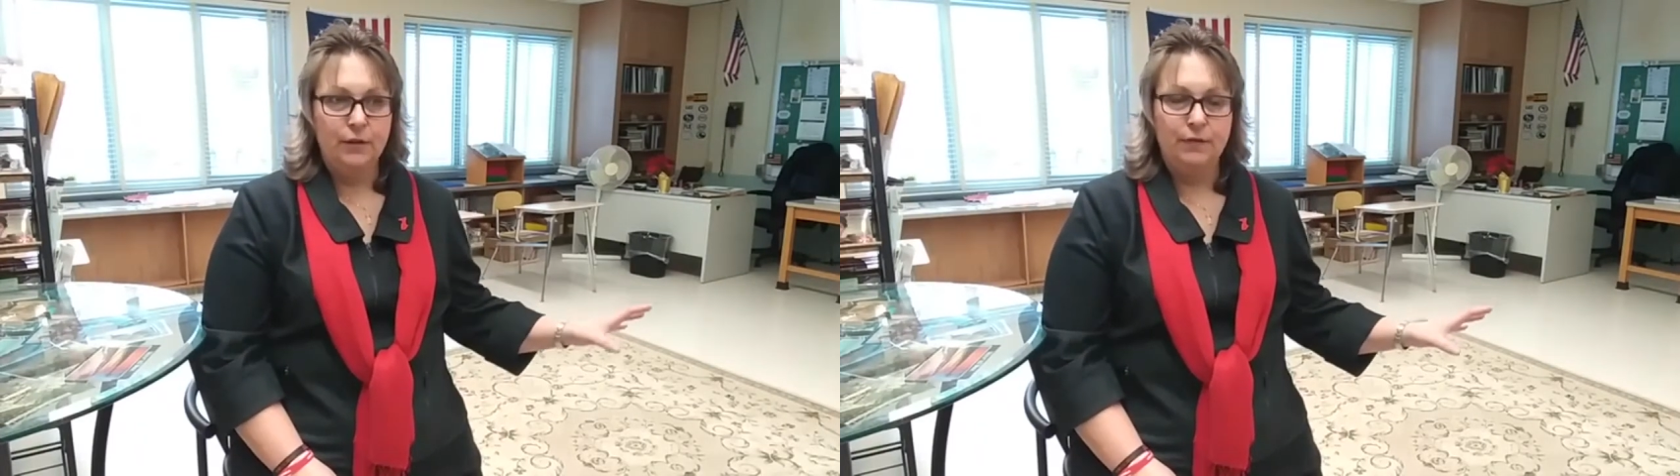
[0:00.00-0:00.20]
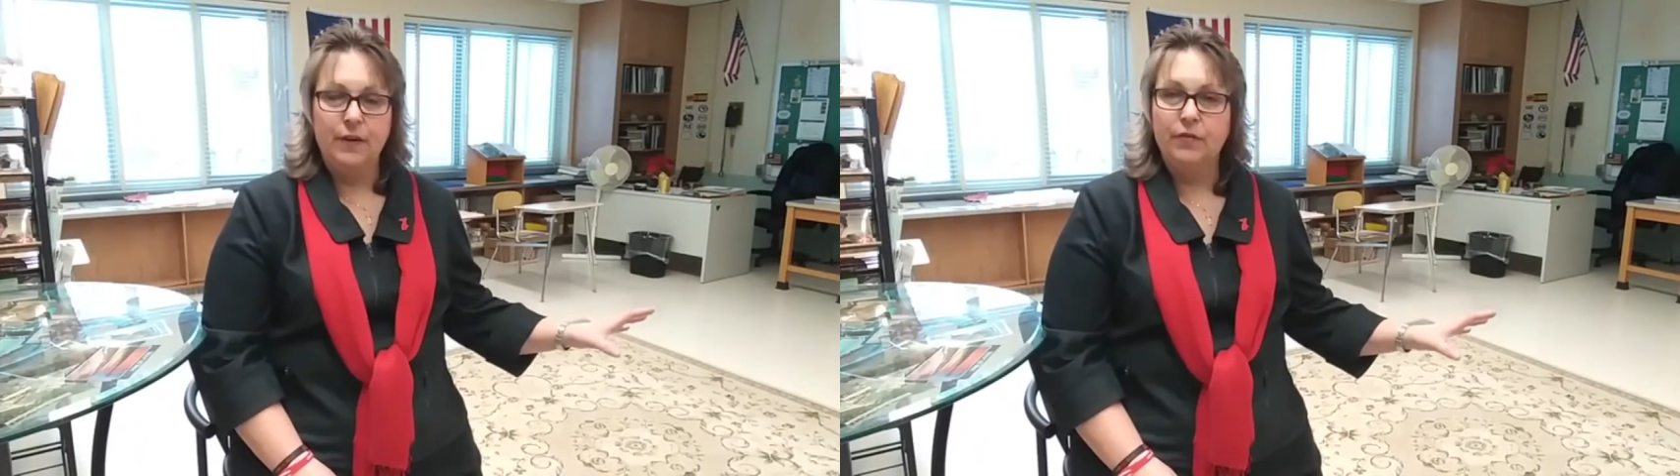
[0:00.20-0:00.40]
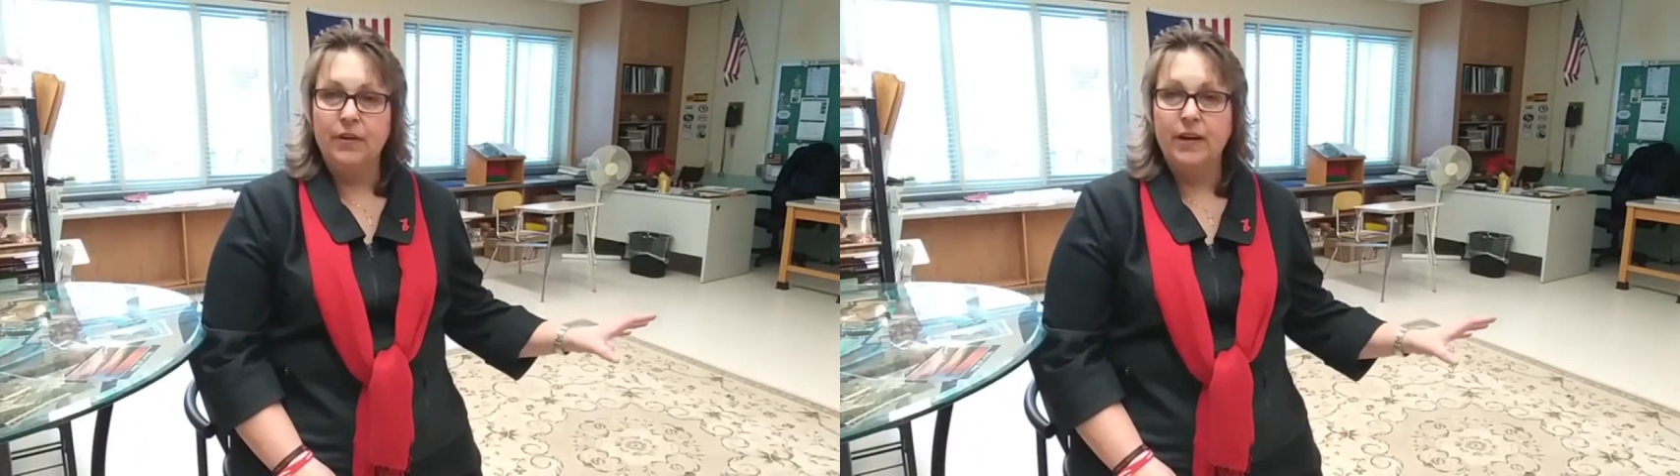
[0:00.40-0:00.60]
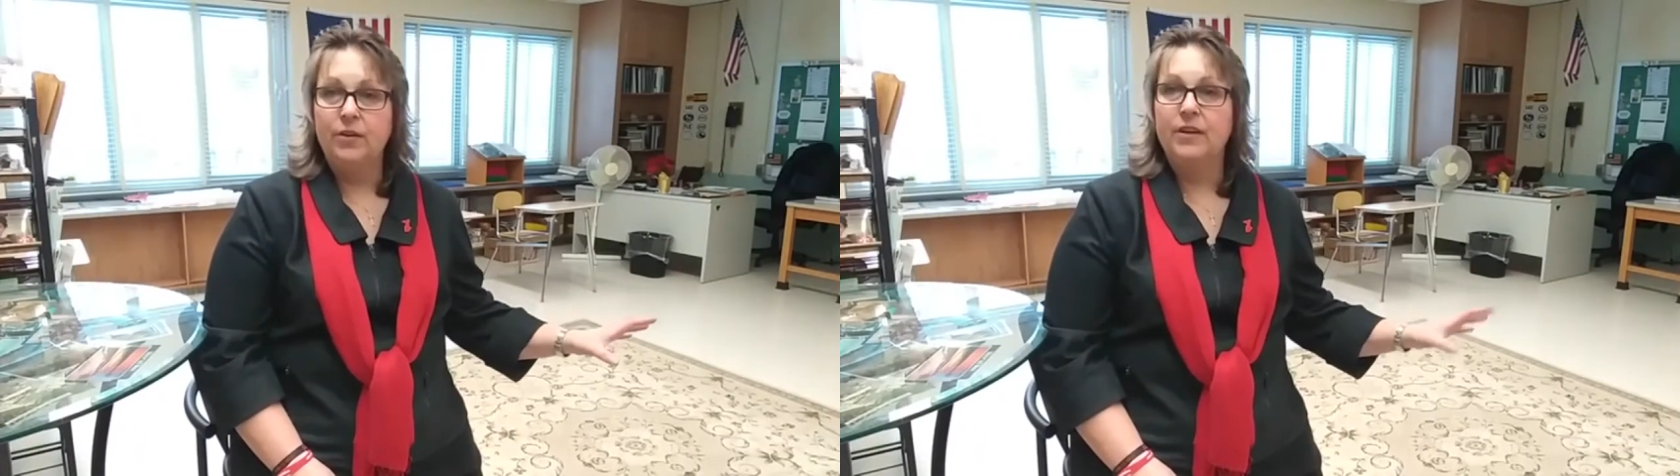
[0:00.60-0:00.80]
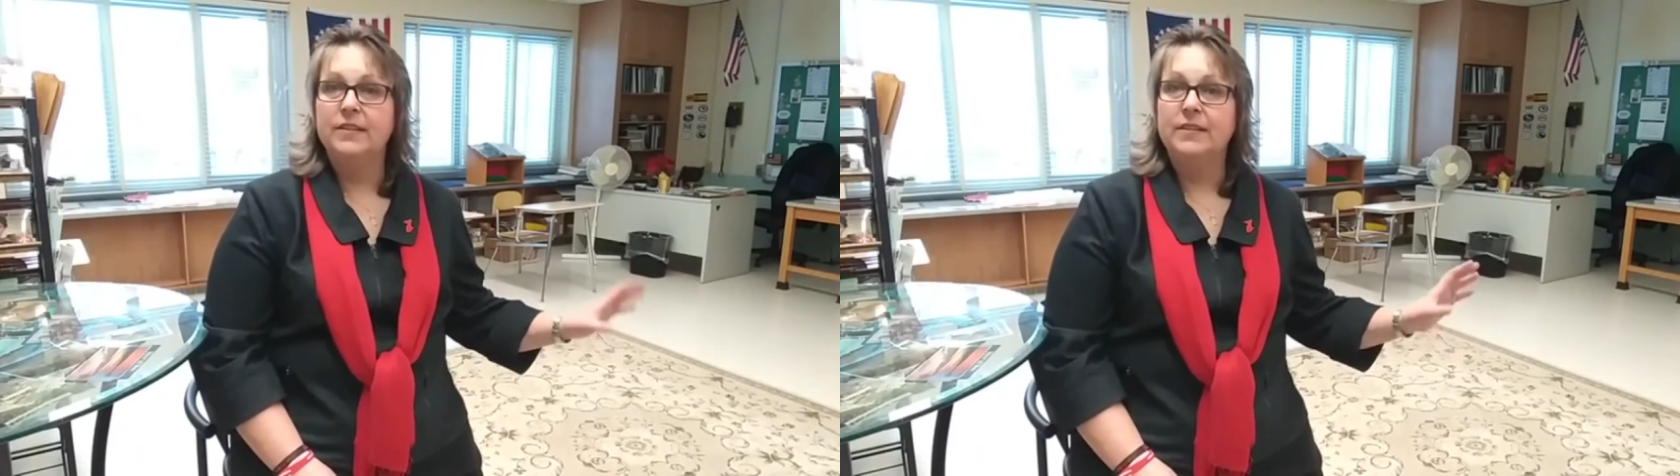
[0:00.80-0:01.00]
their favorite
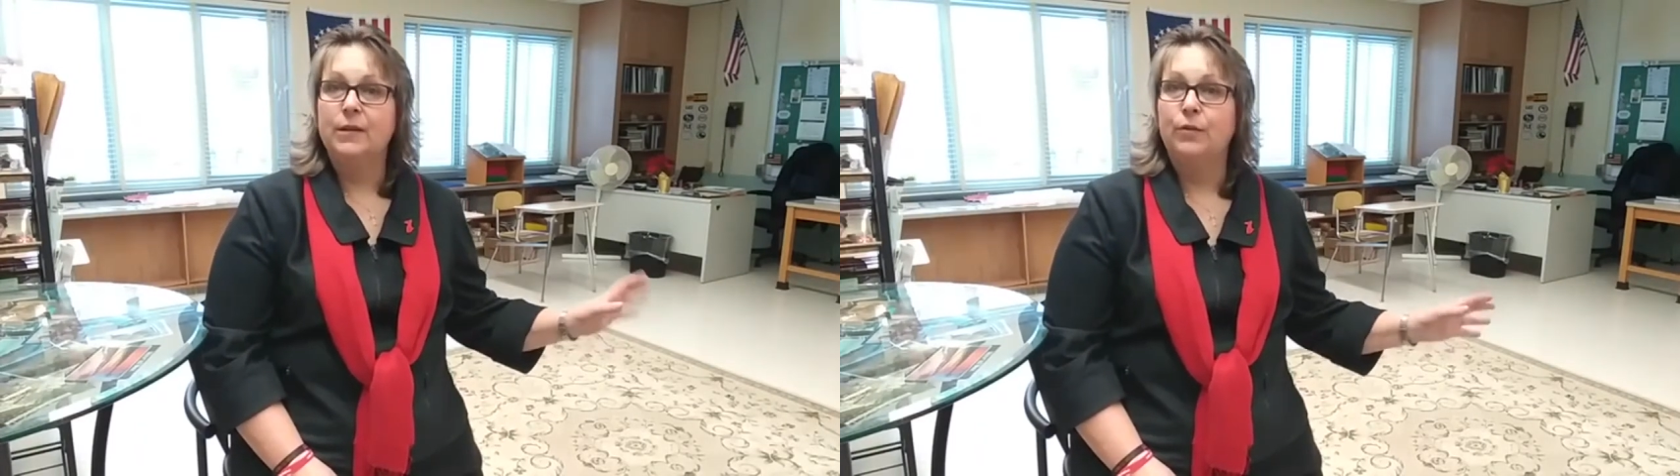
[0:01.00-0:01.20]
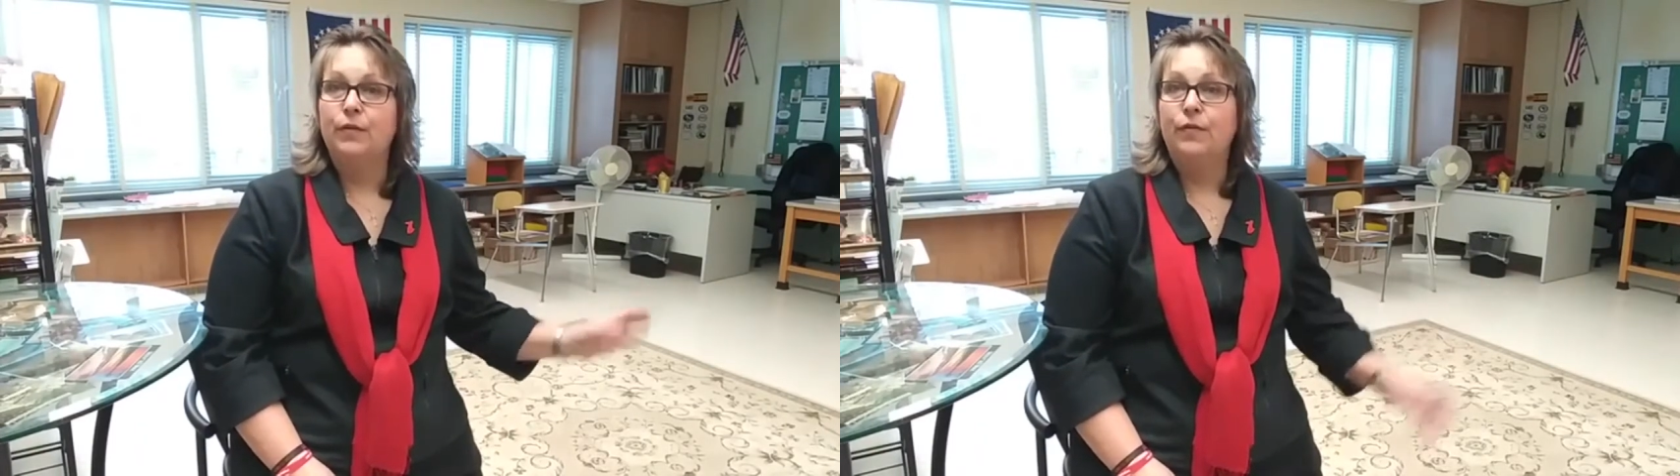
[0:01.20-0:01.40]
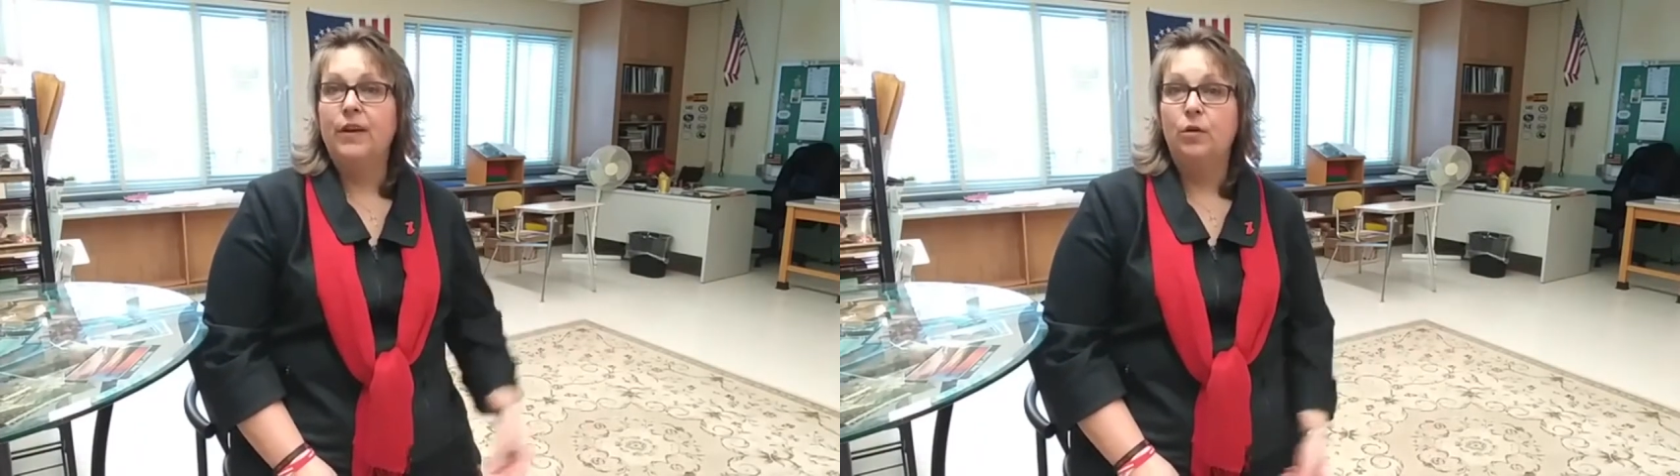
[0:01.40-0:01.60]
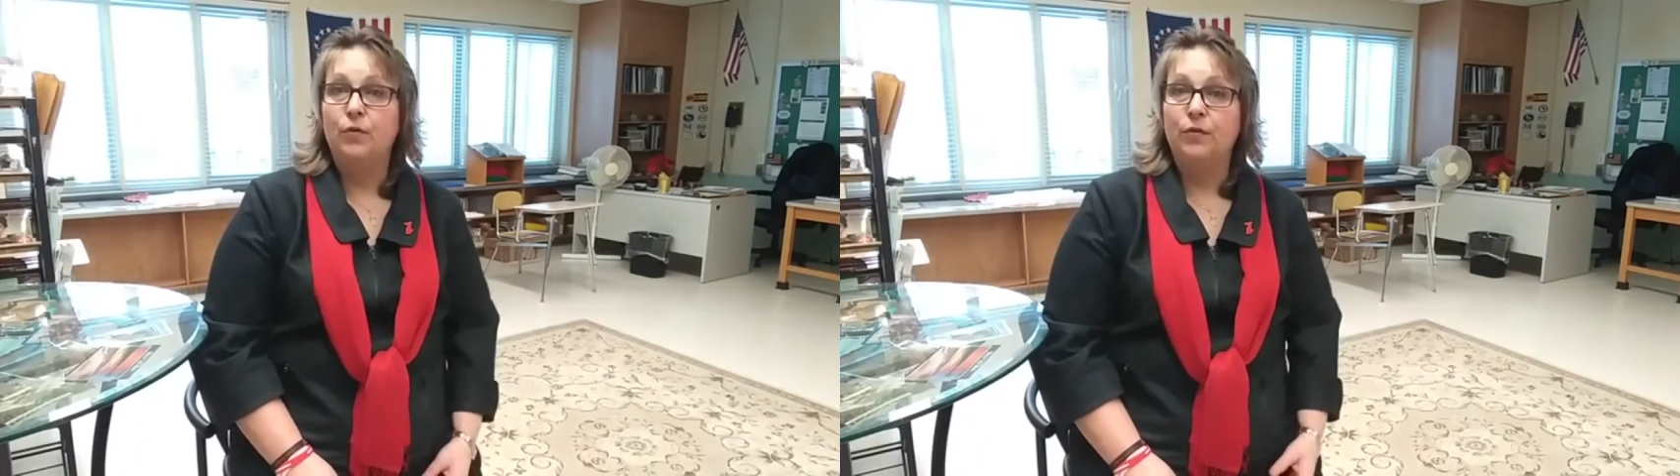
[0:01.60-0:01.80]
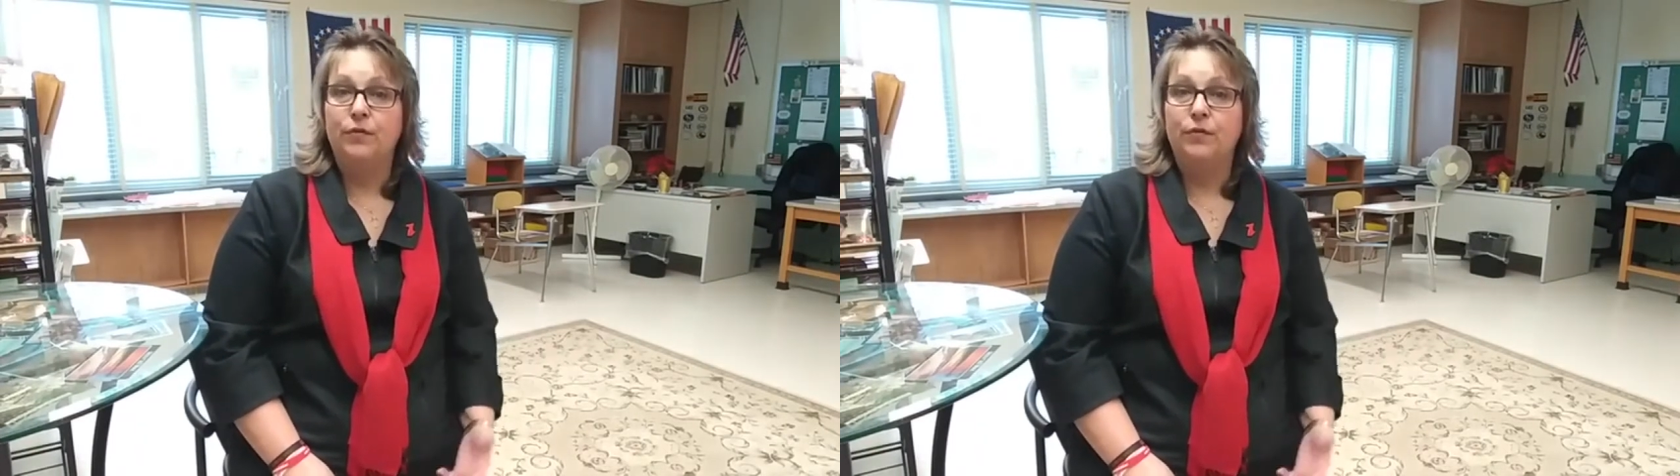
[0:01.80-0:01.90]
areas and they would fight over,